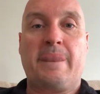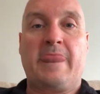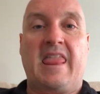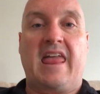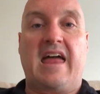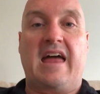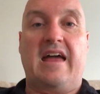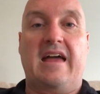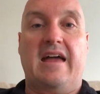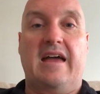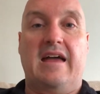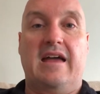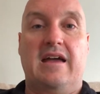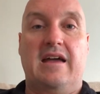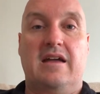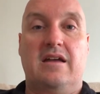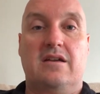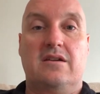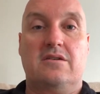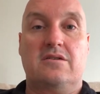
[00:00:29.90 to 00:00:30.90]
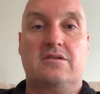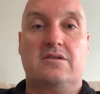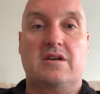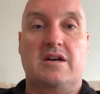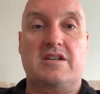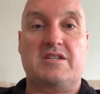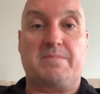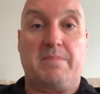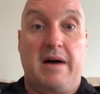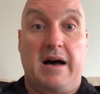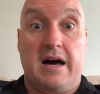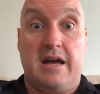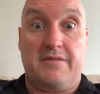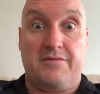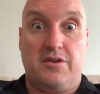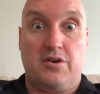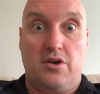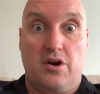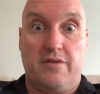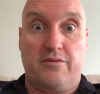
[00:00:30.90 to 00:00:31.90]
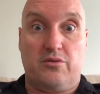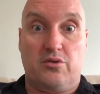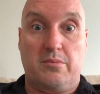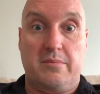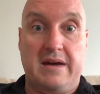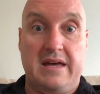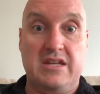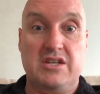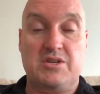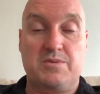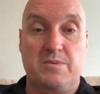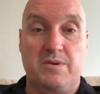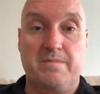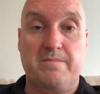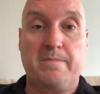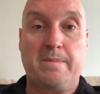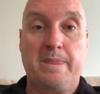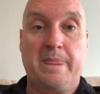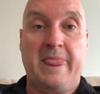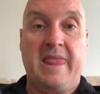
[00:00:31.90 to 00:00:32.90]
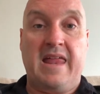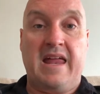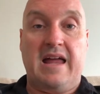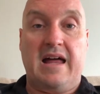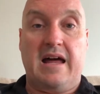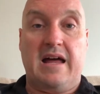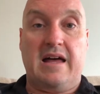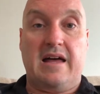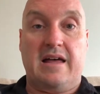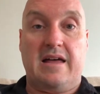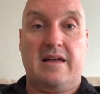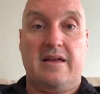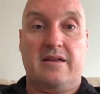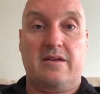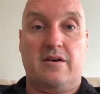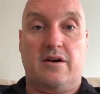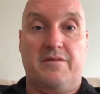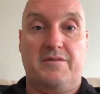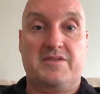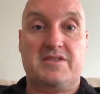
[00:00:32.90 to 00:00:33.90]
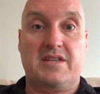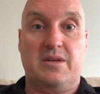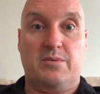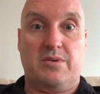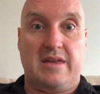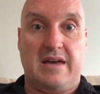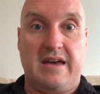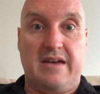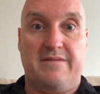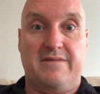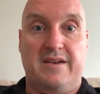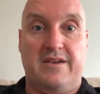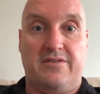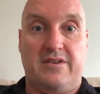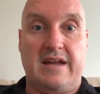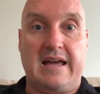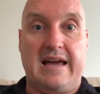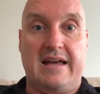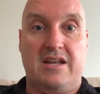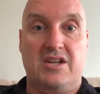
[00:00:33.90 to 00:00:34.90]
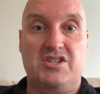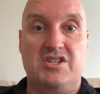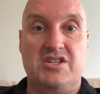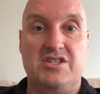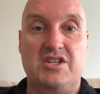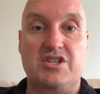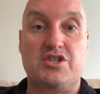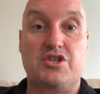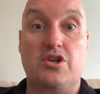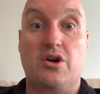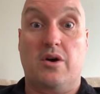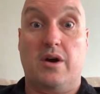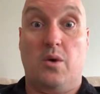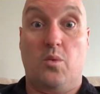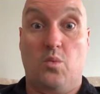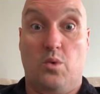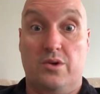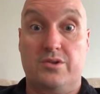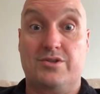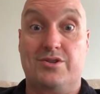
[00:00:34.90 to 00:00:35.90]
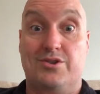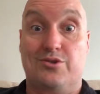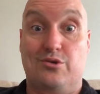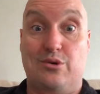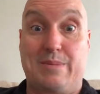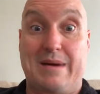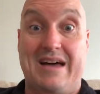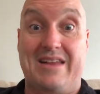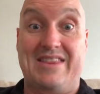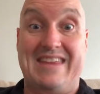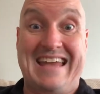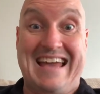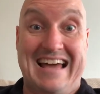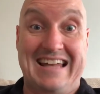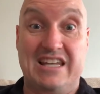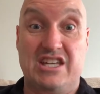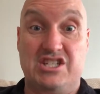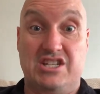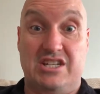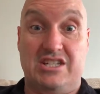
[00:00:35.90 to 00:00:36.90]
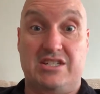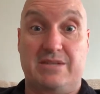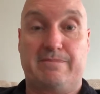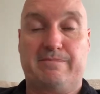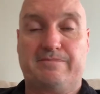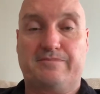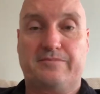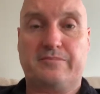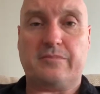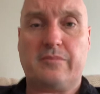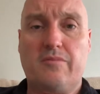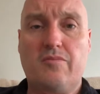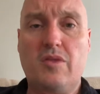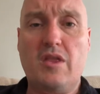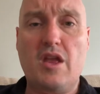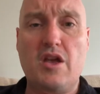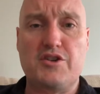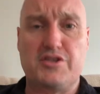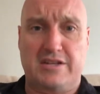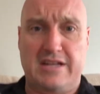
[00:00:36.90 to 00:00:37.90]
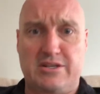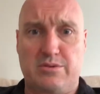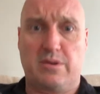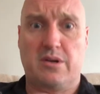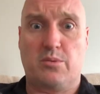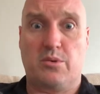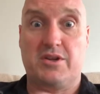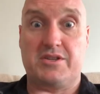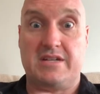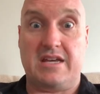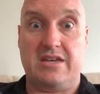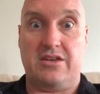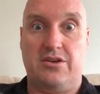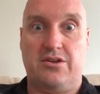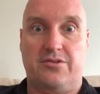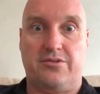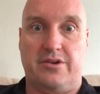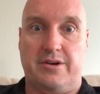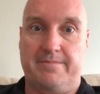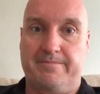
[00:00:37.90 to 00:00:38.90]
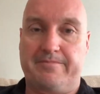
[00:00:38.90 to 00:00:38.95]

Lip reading: And as part of the overall management, obviously with hay fever and allergies, is knowing what to do about the allergies. So that's what I want to take you through.